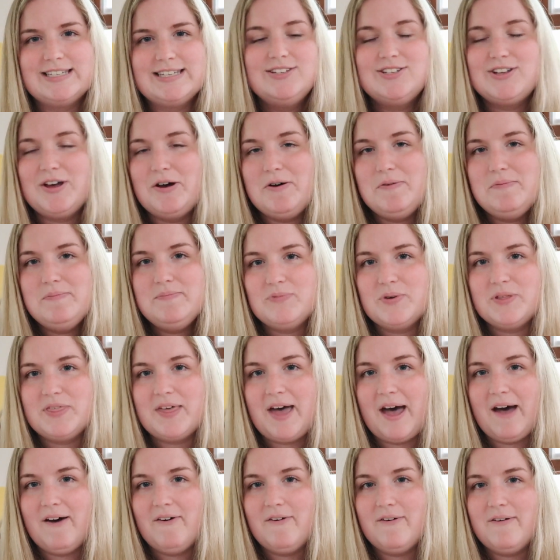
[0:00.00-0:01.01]
So
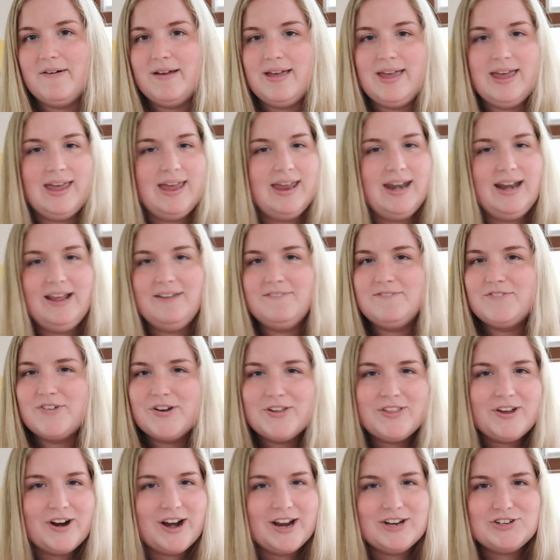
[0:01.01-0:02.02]
without any
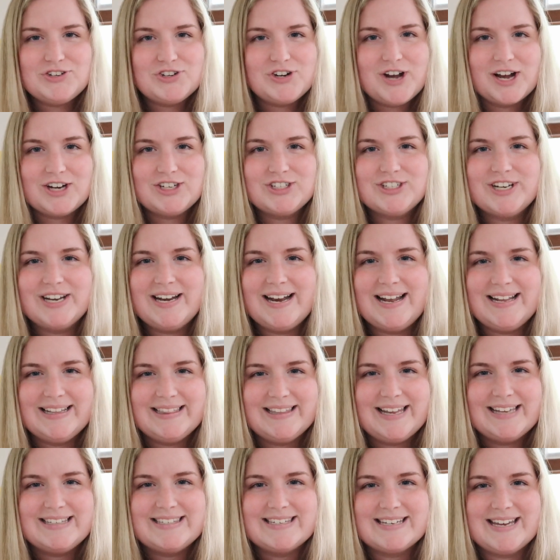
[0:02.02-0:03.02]
further introduction,
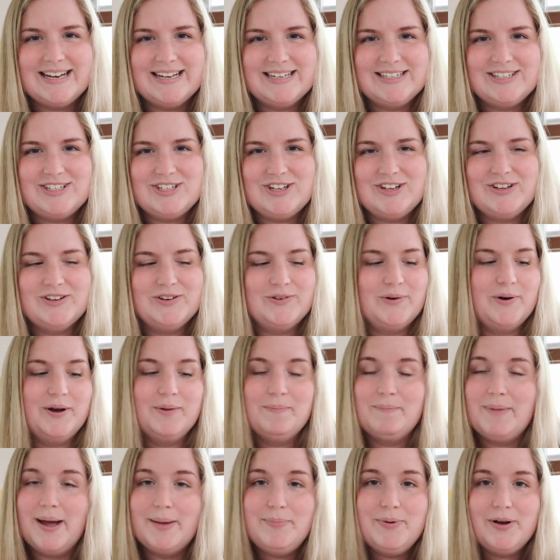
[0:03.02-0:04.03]
let's get into
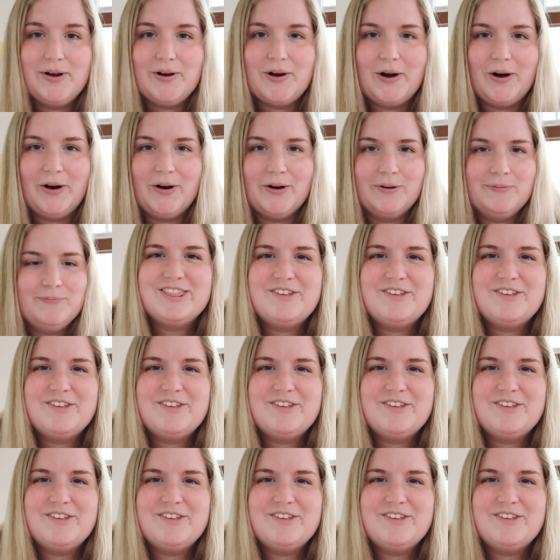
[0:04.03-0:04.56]
my book haul.